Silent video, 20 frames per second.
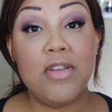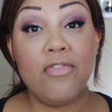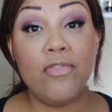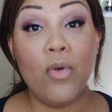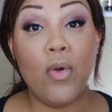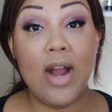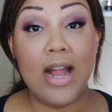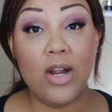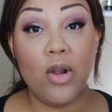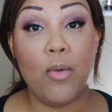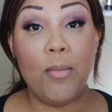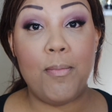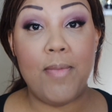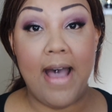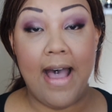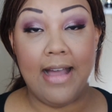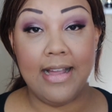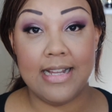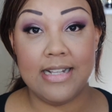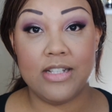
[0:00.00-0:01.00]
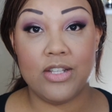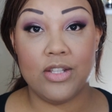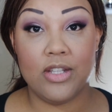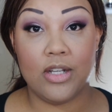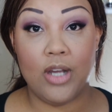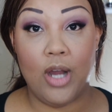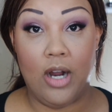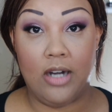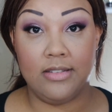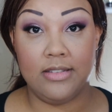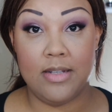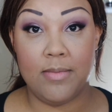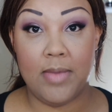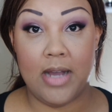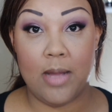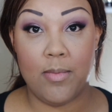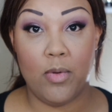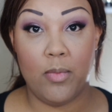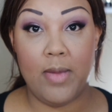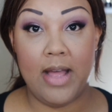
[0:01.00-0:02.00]
Before I go back into the Carli
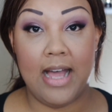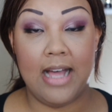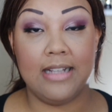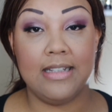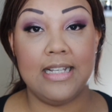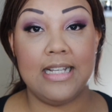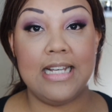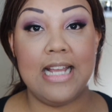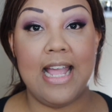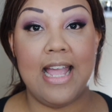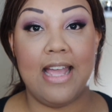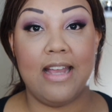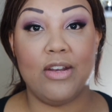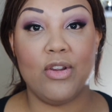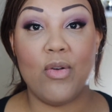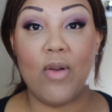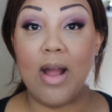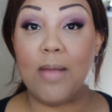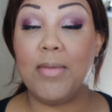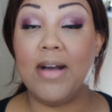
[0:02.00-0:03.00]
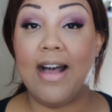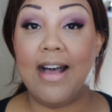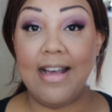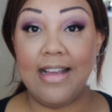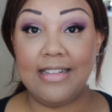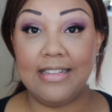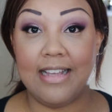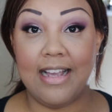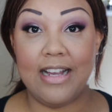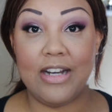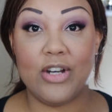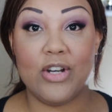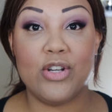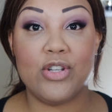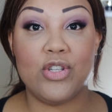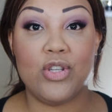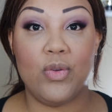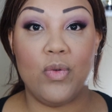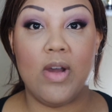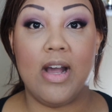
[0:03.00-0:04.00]
Bybel palette and grab a
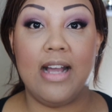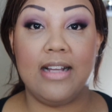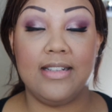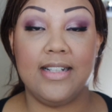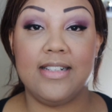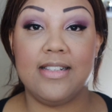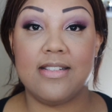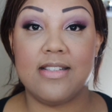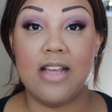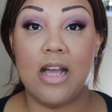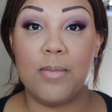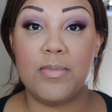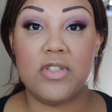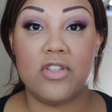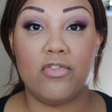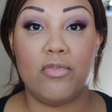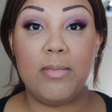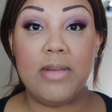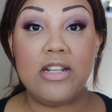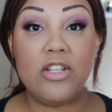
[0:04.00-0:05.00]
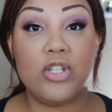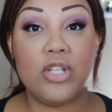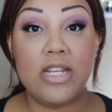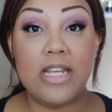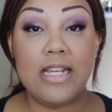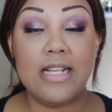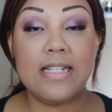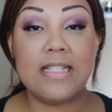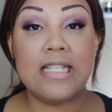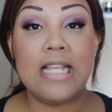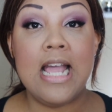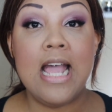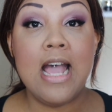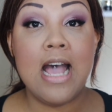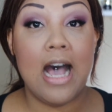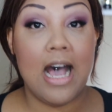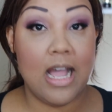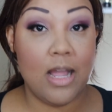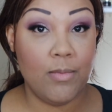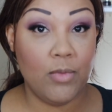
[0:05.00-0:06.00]
highlighter to highlight the tops of my cheeks,
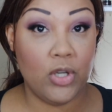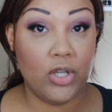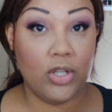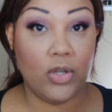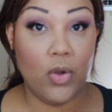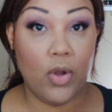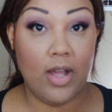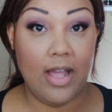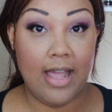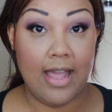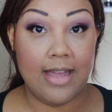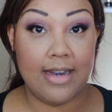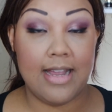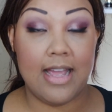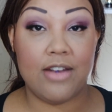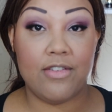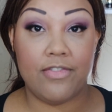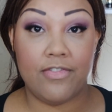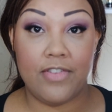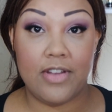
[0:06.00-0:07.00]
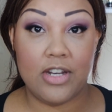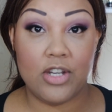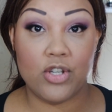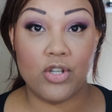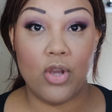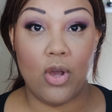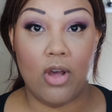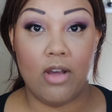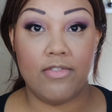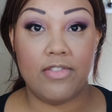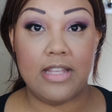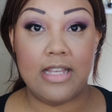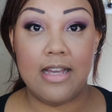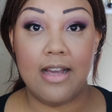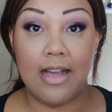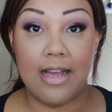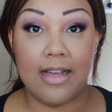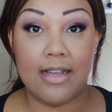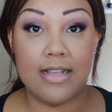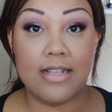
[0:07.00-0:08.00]
I'm going to go ahead and finish off the
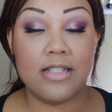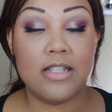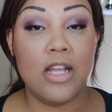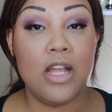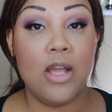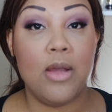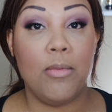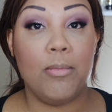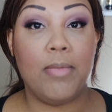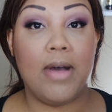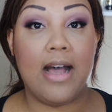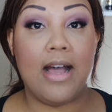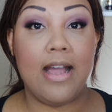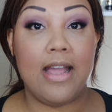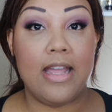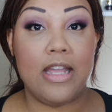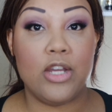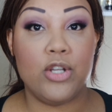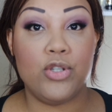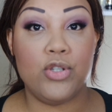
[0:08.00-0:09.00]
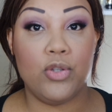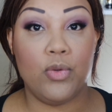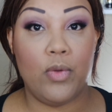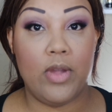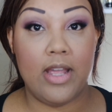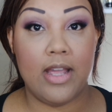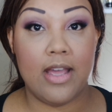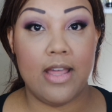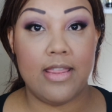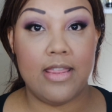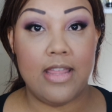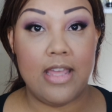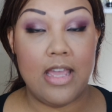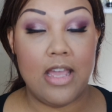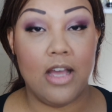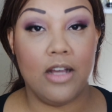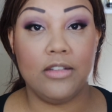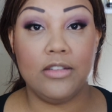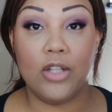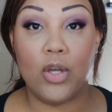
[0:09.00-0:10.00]
eyes by doing
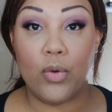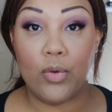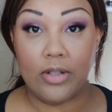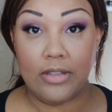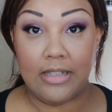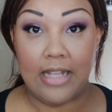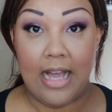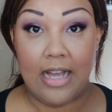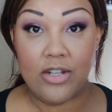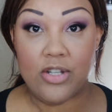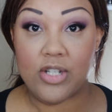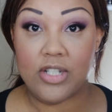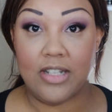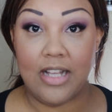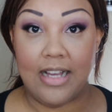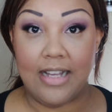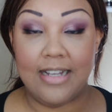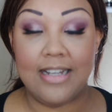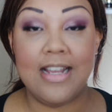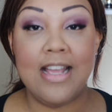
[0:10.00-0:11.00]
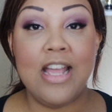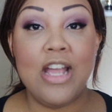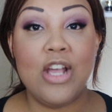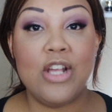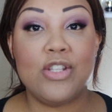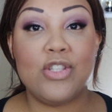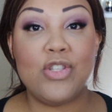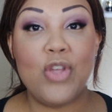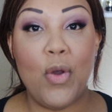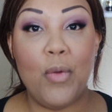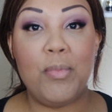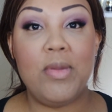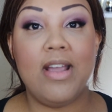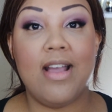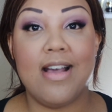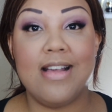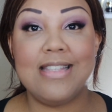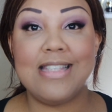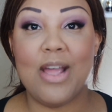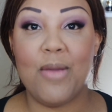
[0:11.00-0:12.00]
the lower lash line. So
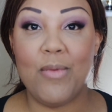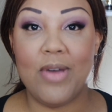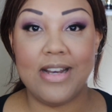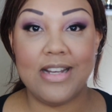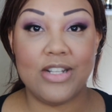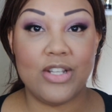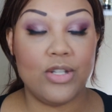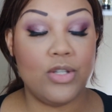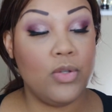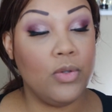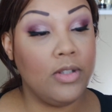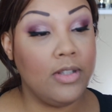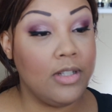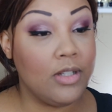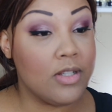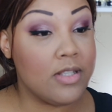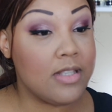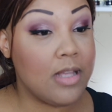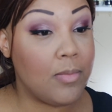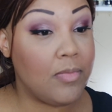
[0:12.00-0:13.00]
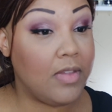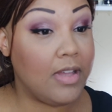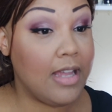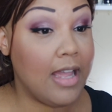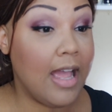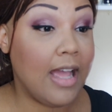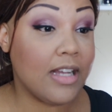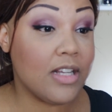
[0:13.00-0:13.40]
because I wanted to do a little something